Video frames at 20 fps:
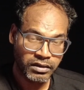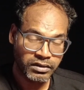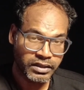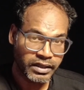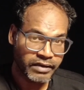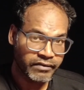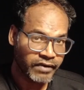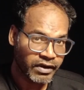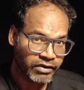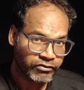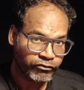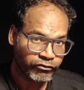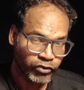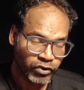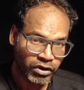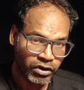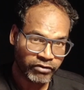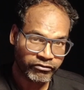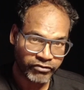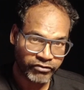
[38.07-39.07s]
they were
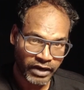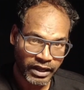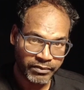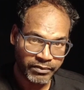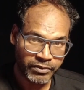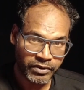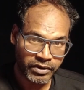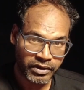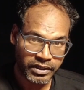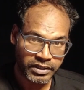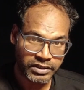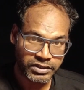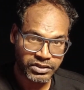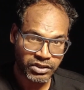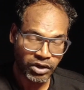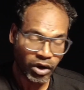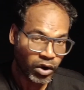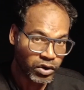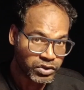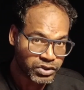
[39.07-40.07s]
full of libraries,
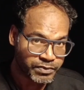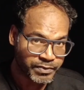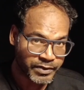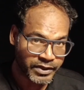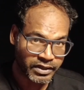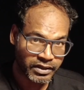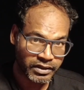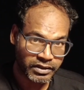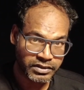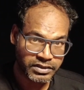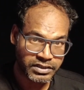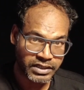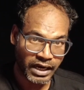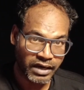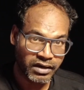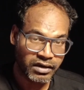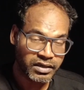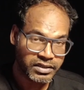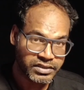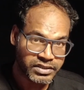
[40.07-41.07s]
hospitals
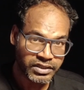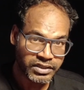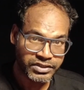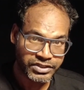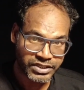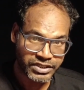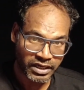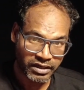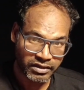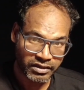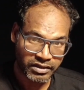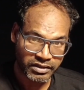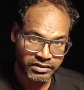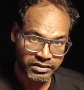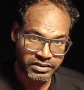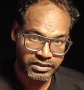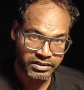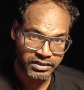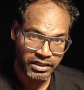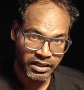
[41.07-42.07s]
and research
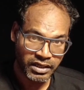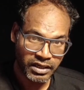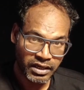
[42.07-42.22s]
centers.